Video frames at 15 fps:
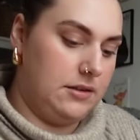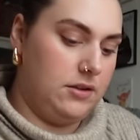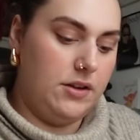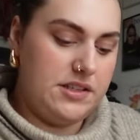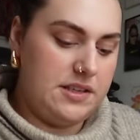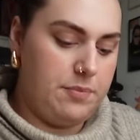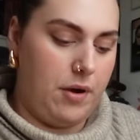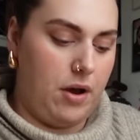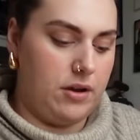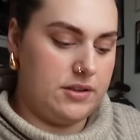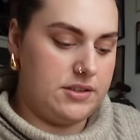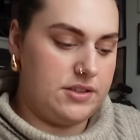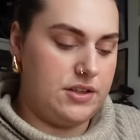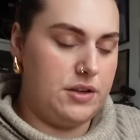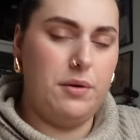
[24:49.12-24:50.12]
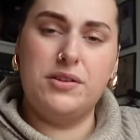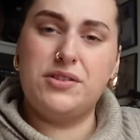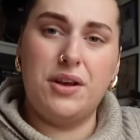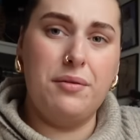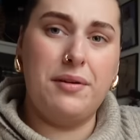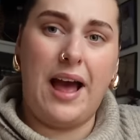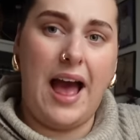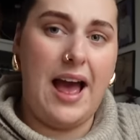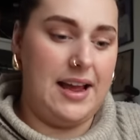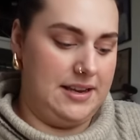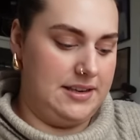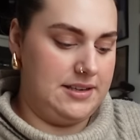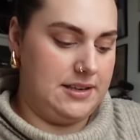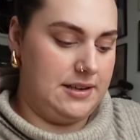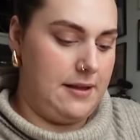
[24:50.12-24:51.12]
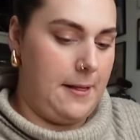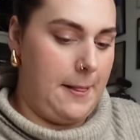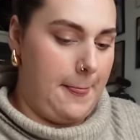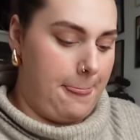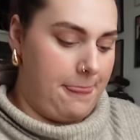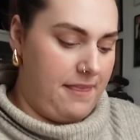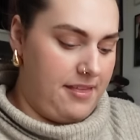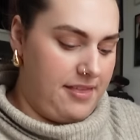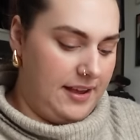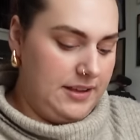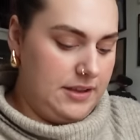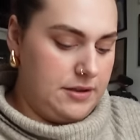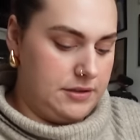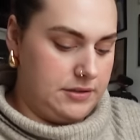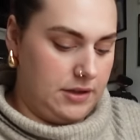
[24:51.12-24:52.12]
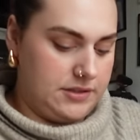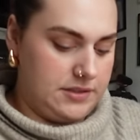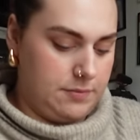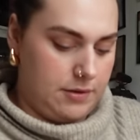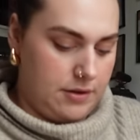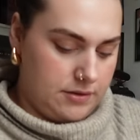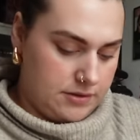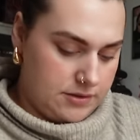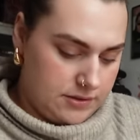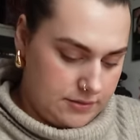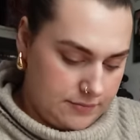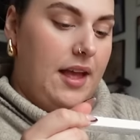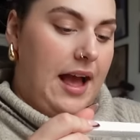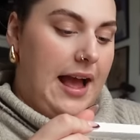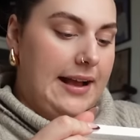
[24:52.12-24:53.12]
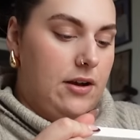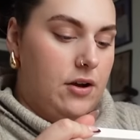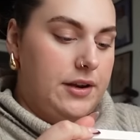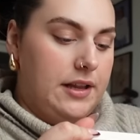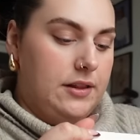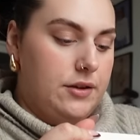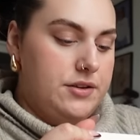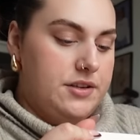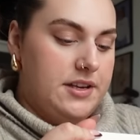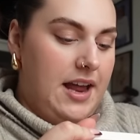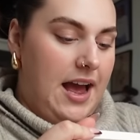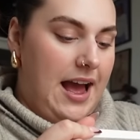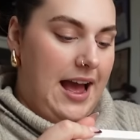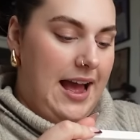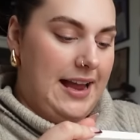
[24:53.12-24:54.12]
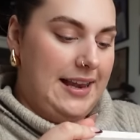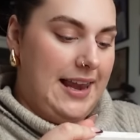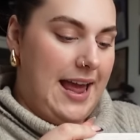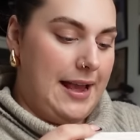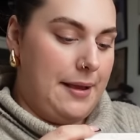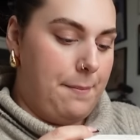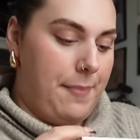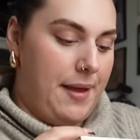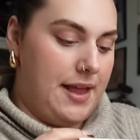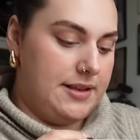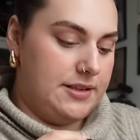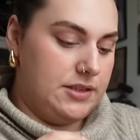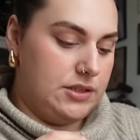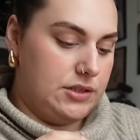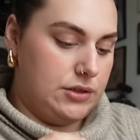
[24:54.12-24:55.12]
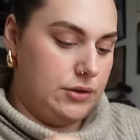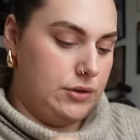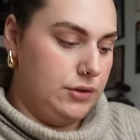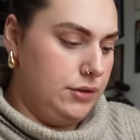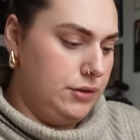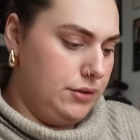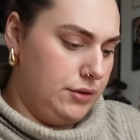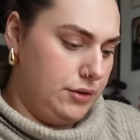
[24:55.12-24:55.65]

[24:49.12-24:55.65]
Glossy Box. You are so kind. Thank you, Glossy Box. Iconic London Highlight Pencil.